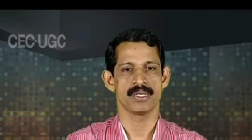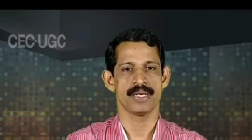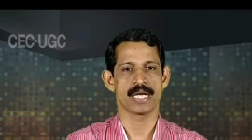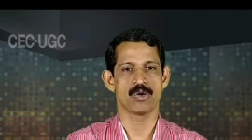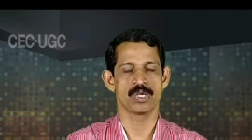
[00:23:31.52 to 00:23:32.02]

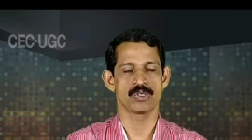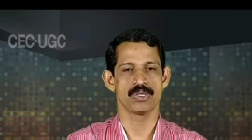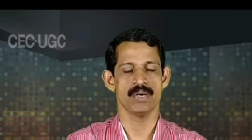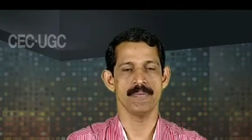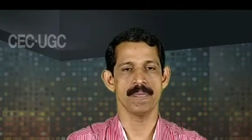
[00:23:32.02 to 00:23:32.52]
According to
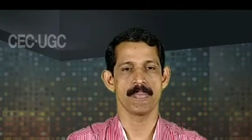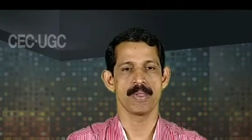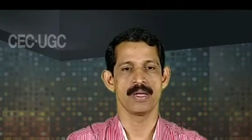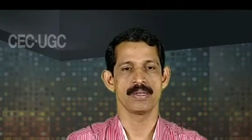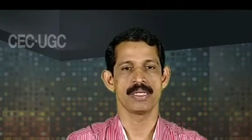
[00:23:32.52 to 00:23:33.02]
them,
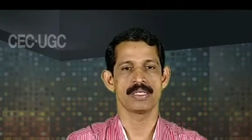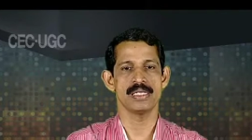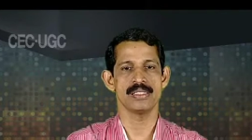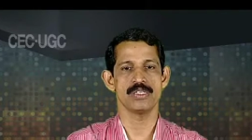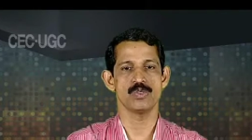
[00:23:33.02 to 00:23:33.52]
the
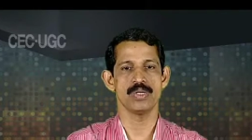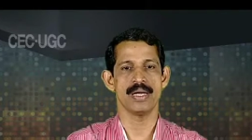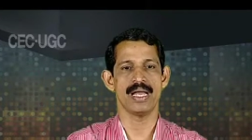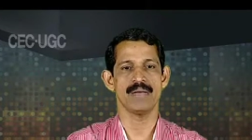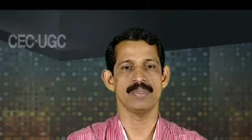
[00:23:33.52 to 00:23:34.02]
teacher should
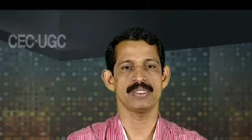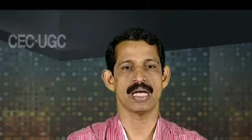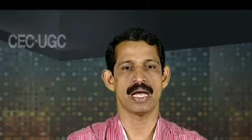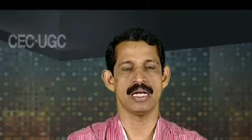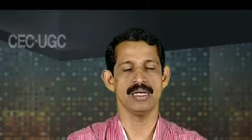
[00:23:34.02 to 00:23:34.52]
help the
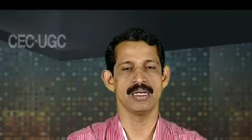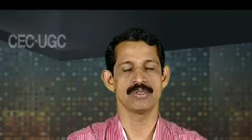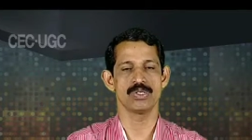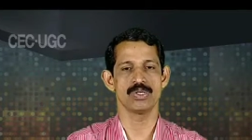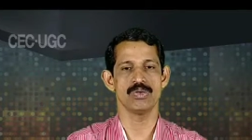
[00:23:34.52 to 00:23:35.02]
child
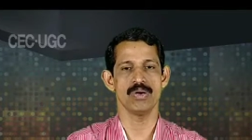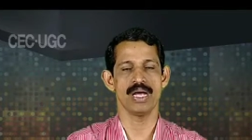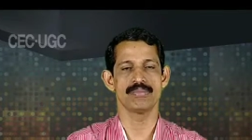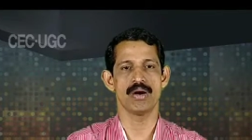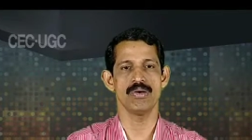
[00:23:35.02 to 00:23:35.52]
to know
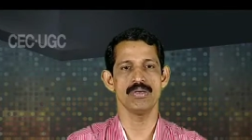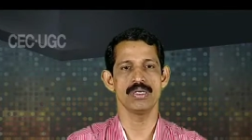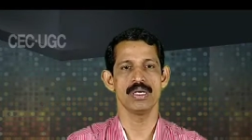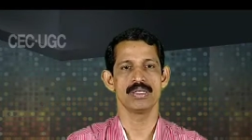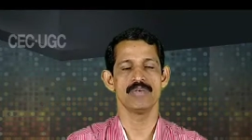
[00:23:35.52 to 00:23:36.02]
about
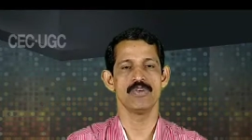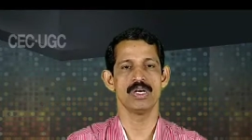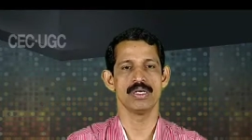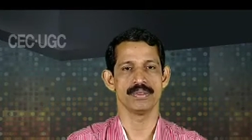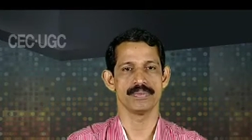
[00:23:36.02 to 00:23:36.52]
the
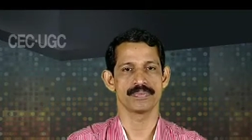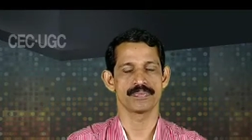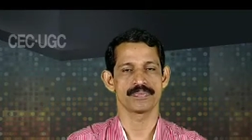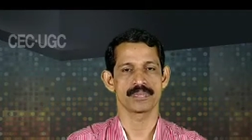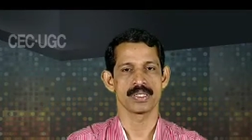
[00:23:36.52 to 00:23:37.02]
world.
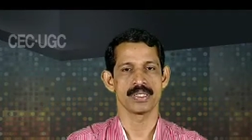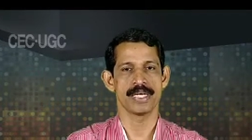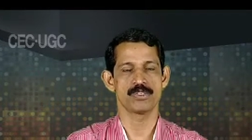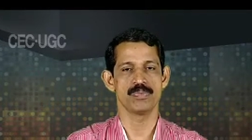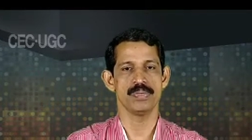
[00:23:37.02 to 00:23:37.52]
He
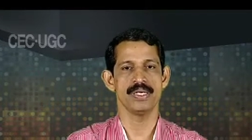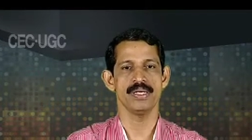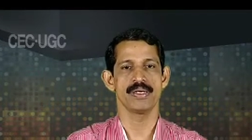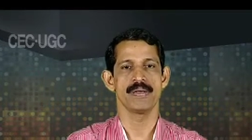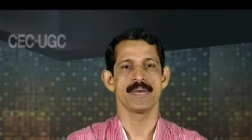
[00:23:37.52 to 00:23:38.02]
should
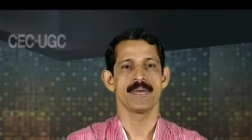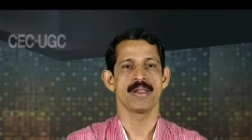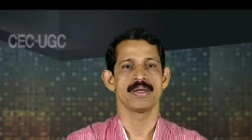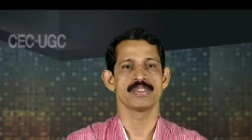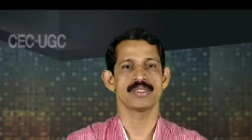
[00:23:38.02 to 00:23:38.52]
be
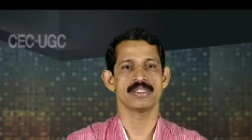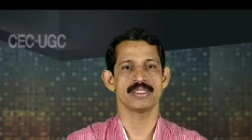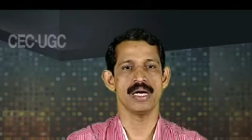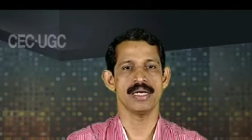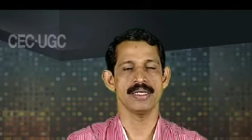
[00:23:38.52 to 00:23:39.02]
such
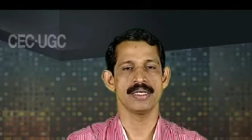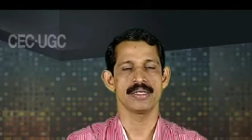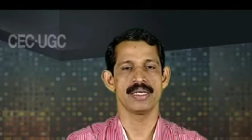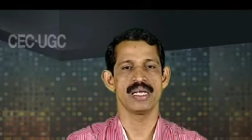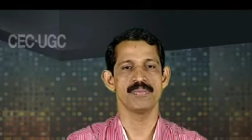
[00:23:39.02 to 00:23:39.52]
that
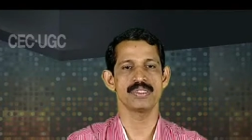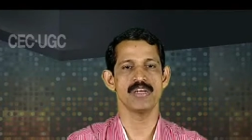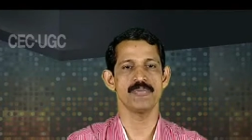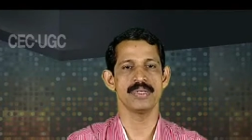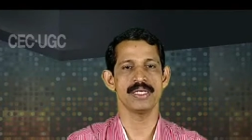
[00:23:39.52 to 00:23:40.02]
he
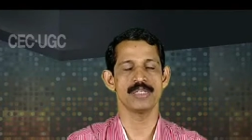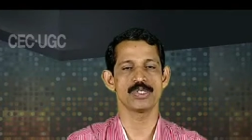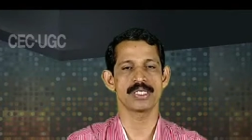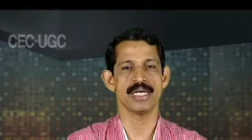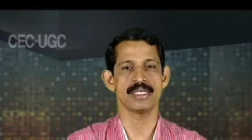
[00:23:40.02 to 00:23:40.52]
himself be
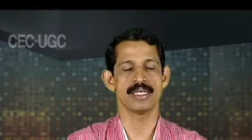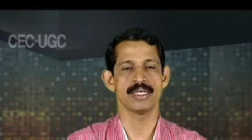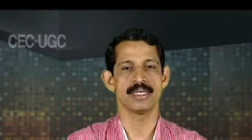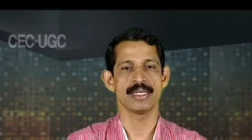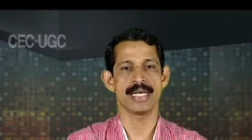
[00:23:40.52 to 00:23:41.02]

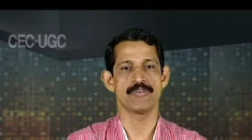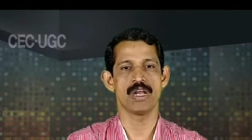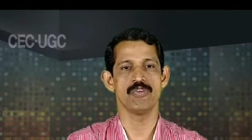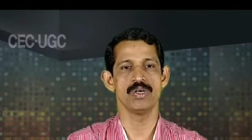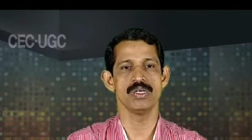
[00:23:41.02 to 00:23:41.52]
educated and
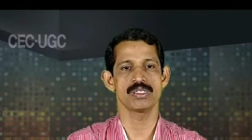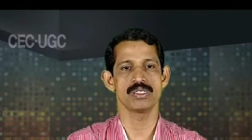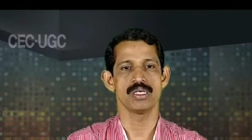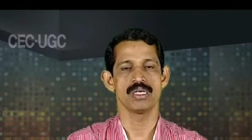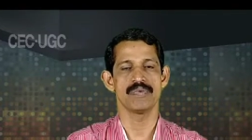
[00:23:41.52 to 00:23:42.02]
well versed
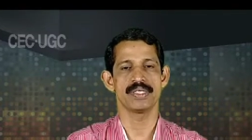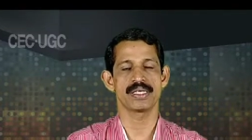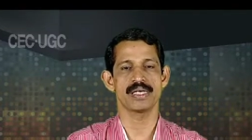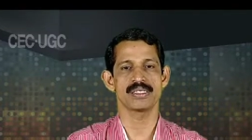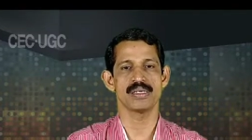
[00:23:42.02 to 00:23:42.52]
with the
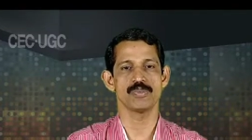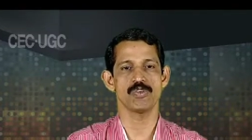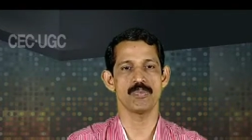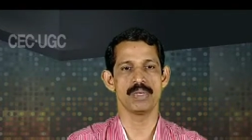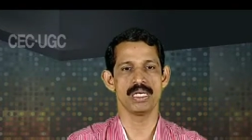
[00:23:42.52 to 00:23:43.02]
customs
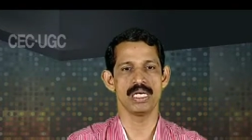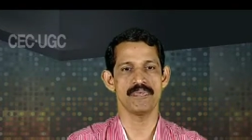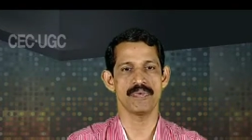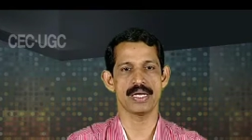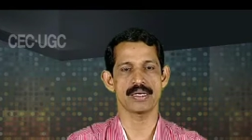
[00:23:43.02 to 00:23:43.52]
of
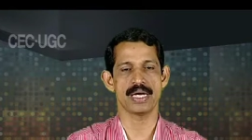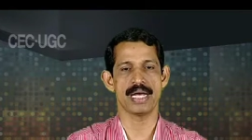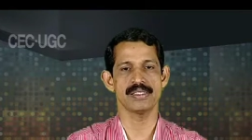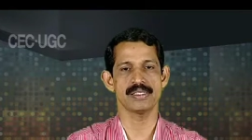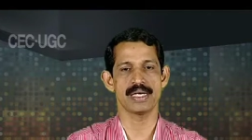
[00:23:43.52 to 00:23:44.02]
belief and
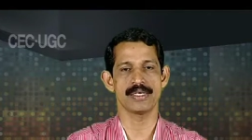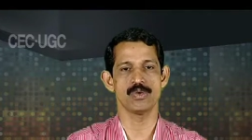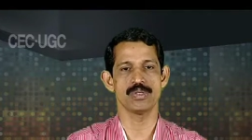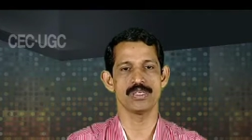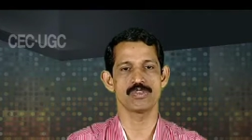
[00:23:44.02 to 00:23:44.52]
rights and
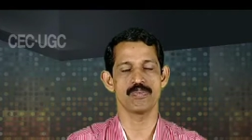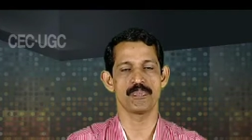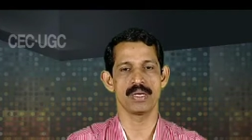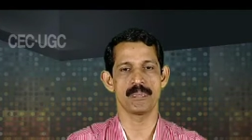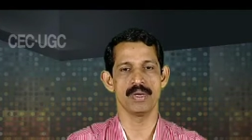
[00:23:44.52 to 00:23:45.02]
duties of
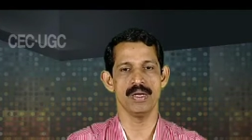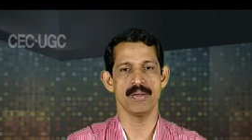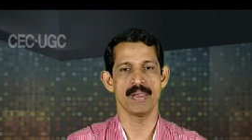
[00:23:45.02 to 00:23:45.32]
people